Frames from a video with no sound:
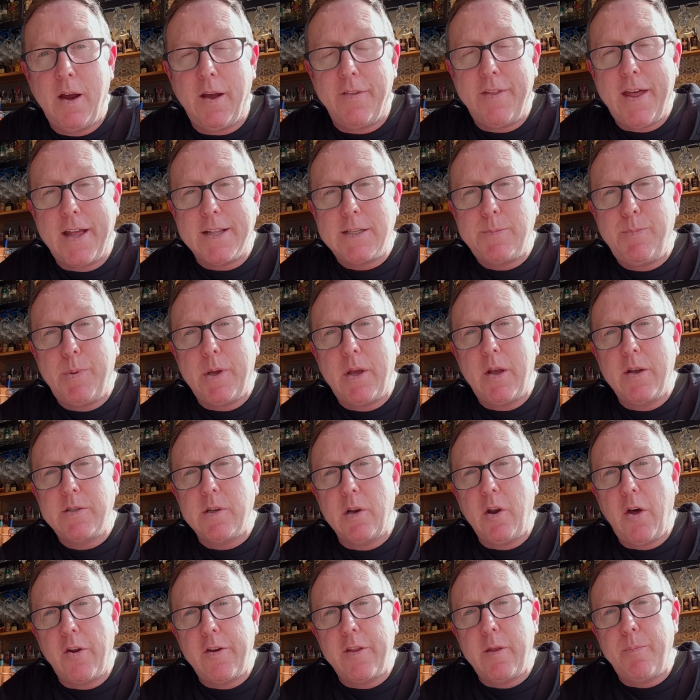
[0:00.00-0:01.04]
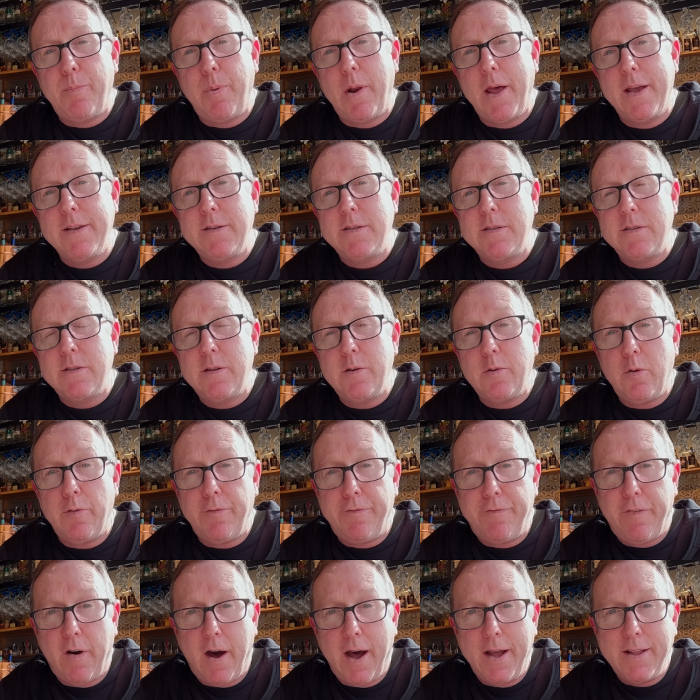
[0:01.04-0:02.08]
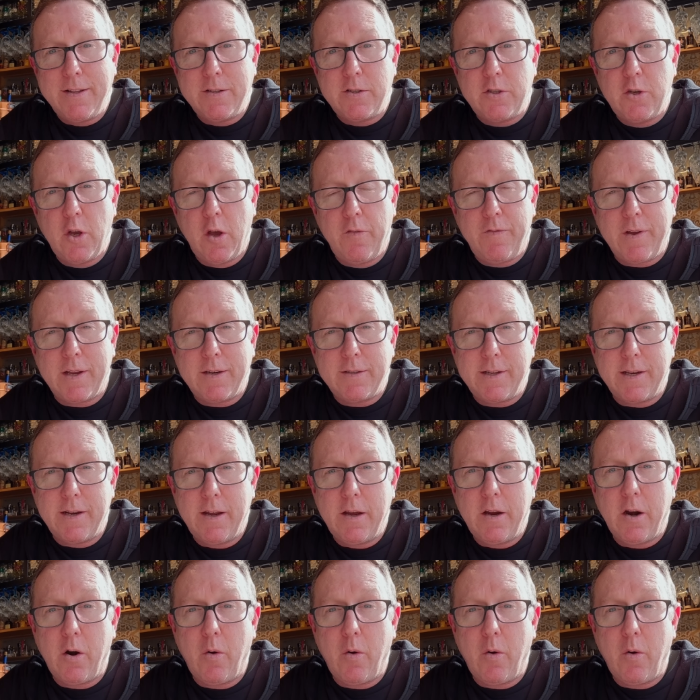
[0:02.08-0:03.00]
And that's because a lot of the places that you'll find serving dinner